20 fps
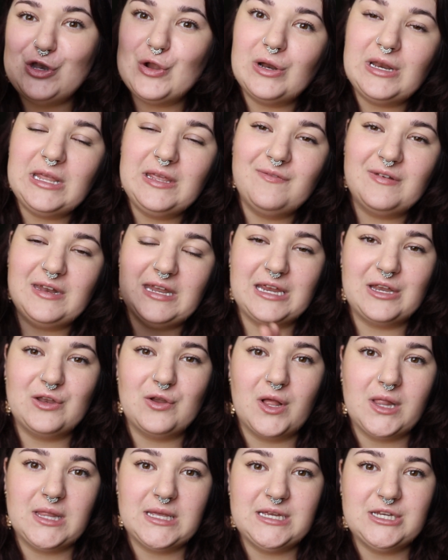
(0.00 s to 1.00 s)
not even
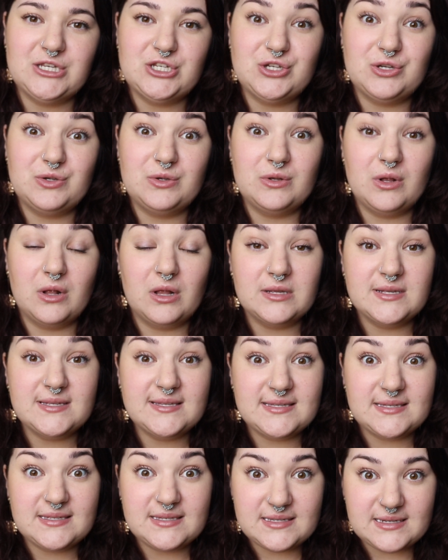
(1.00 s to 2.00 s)
acknowledge. You
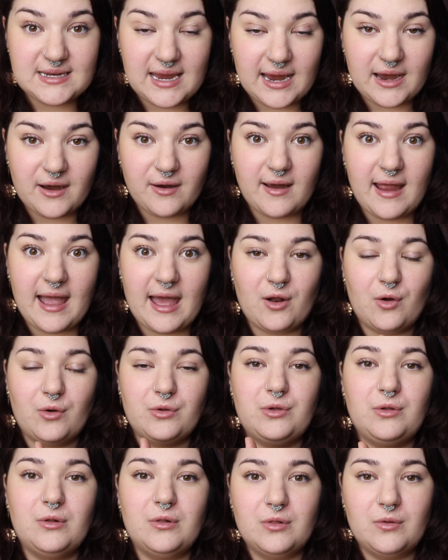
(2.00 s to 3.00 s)
stare at, or
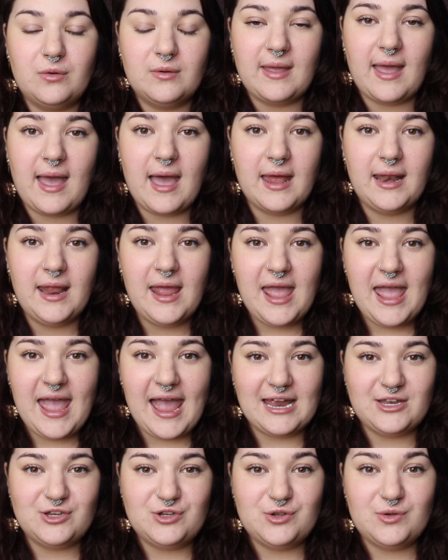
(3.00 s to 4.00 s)
you look at,
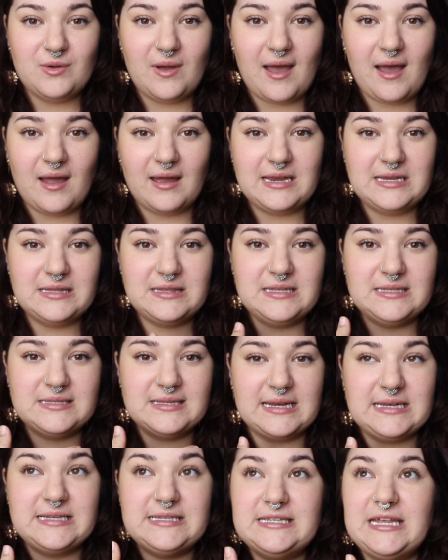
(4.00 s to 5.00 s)
and you are in this
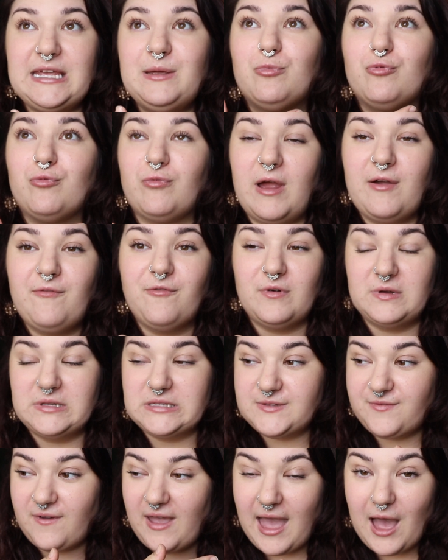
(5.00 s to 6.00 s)
like deep
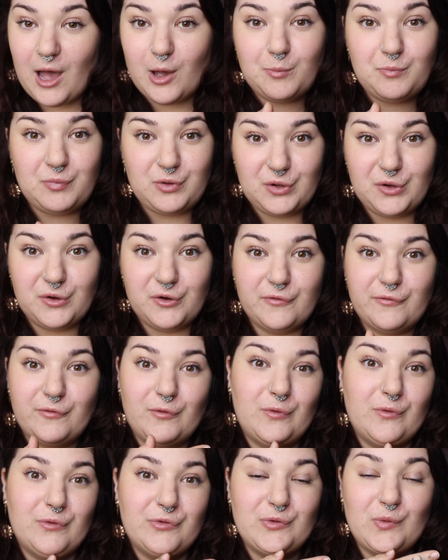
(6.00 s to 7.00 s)
reverence for how
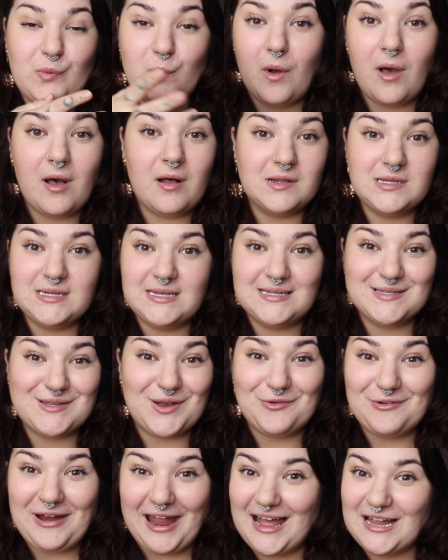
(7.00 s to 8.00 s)
beautiful the world is
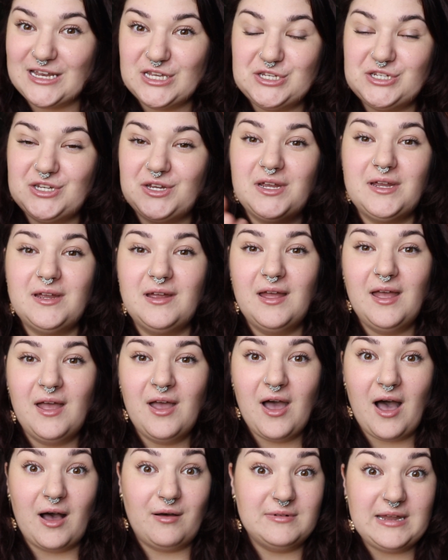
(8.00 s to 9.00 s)
around you.
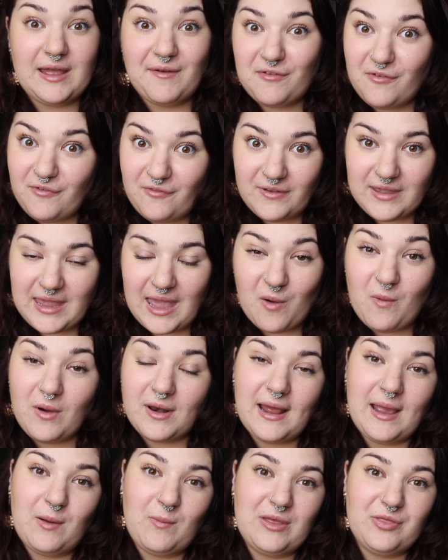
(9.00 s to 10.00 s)
I'll never forget
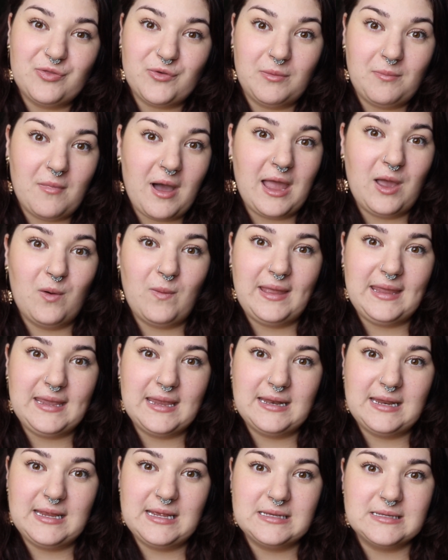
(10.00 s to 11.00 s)
when I went through my
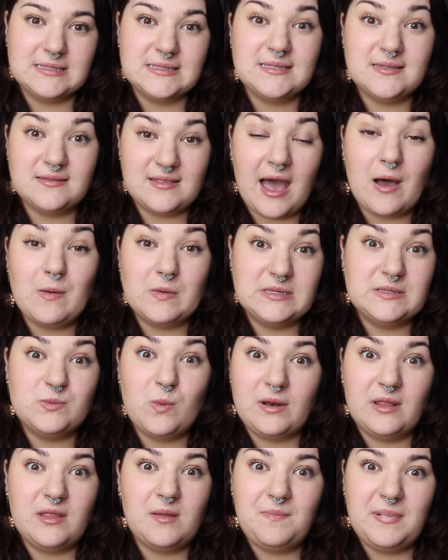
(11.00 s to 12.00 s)
awakenings. That was
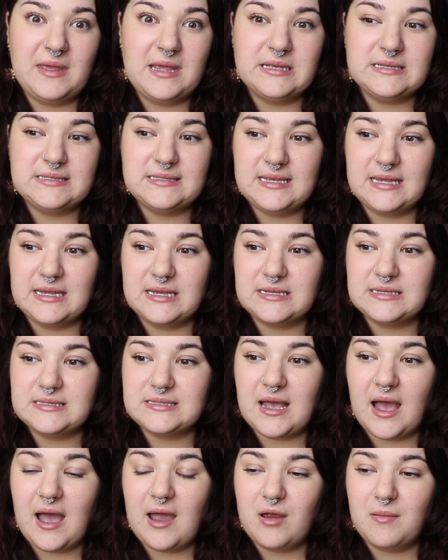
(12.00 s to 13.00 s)
one of the biggest
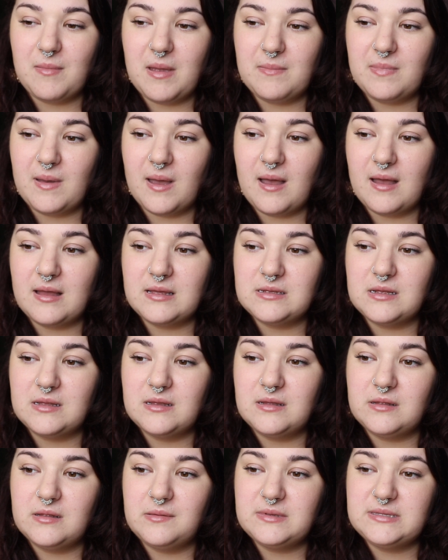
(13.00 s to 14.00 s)
things. I remember
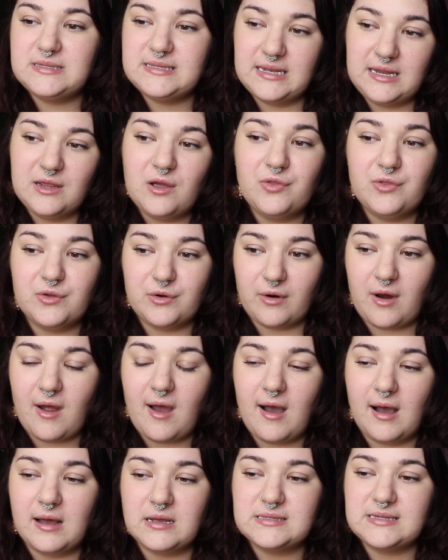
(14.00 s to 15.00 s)
sitting on the
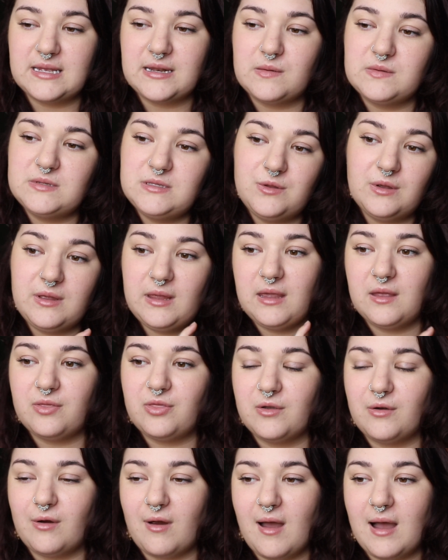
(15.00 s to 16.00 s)
grass and I was looking at
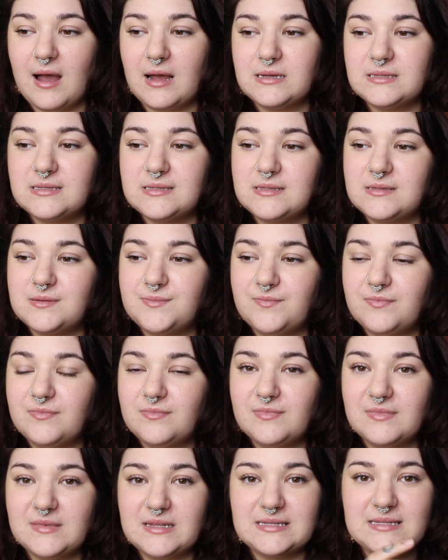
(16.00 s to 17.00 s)
the grass,
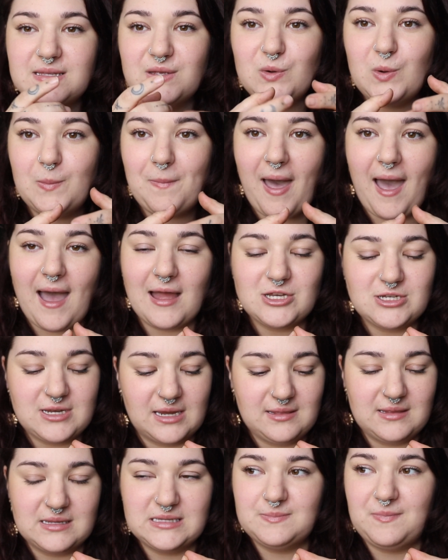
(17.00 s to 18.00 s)
this little patch
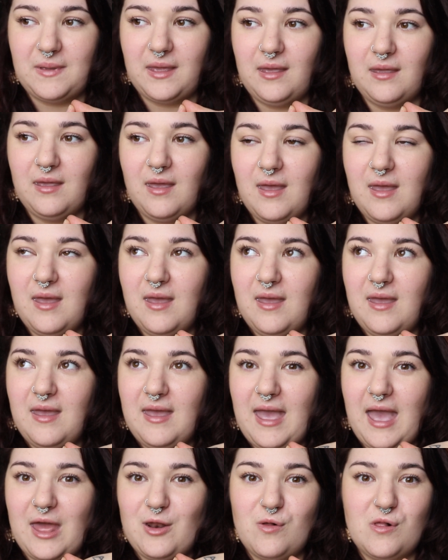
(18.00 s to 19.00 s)
like this big,
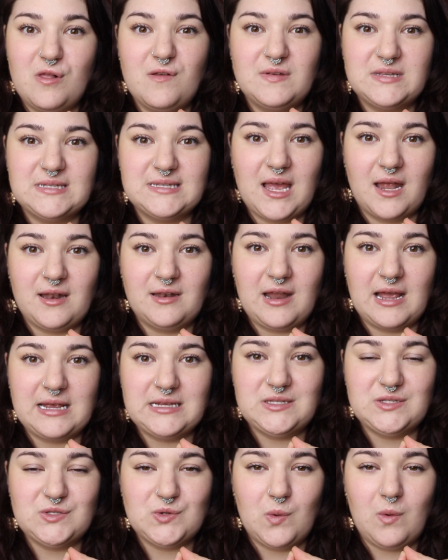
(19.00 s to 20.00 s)
and all of a sudden I
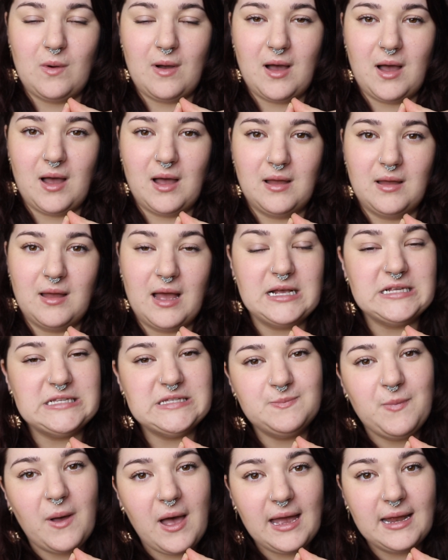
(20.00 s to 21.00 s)
saw a
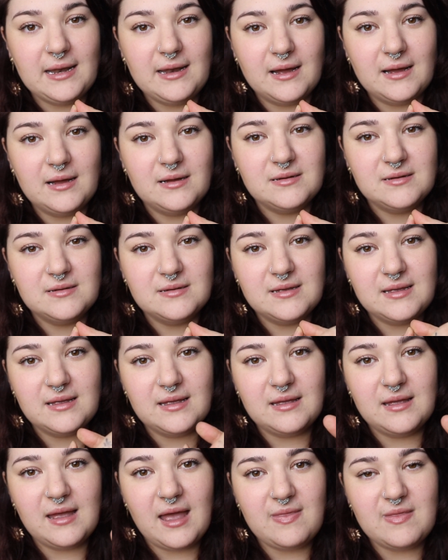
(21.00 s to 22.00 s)
spider,
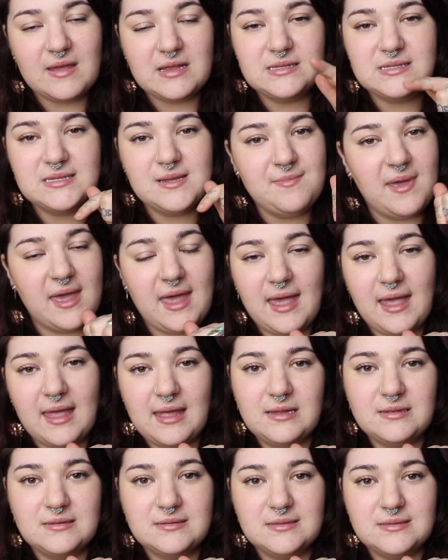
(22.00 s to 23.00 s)
and then some
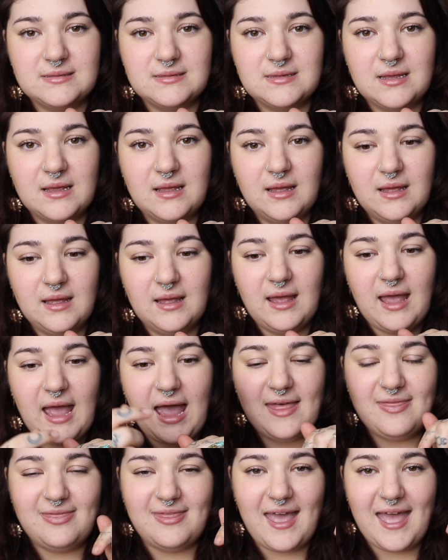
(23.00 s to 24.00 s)
ants,
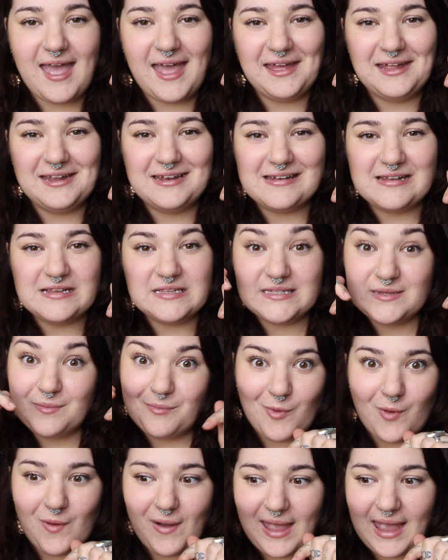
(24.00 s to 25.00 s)
and then some
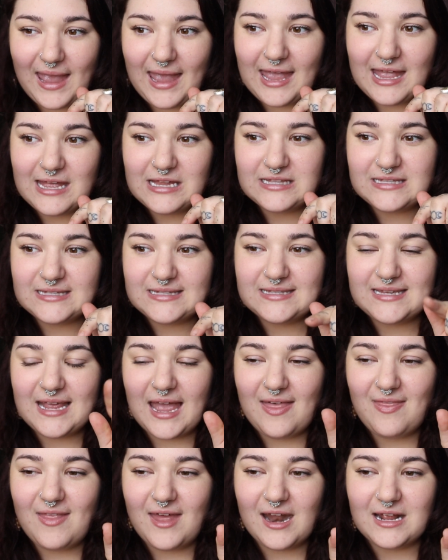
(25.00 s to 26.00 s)
more ants,
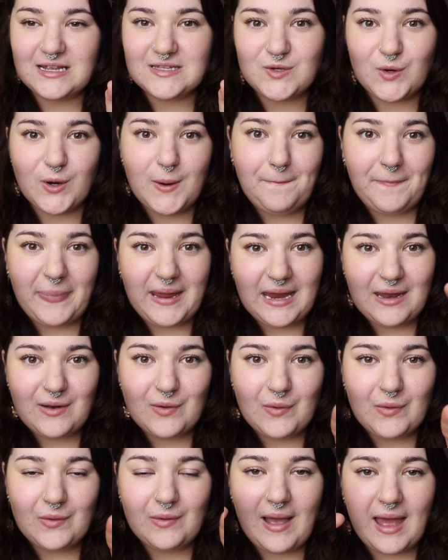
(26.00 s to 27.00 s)
and then I saw a
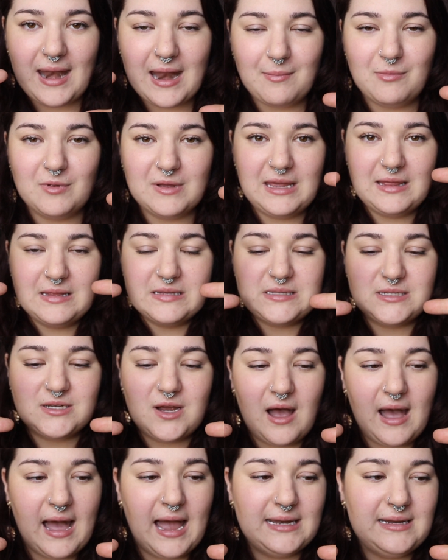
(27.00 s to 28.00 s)
beetle, and I'm looking at this
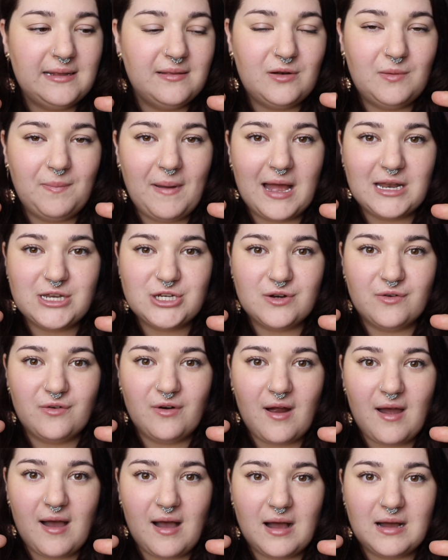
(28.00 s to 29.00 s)
tiny little patch of
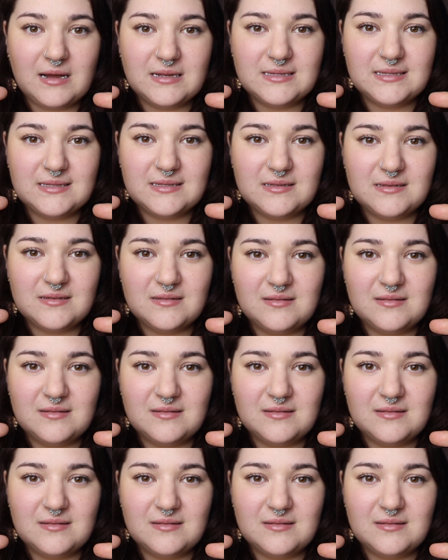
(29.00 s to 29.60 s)
grass.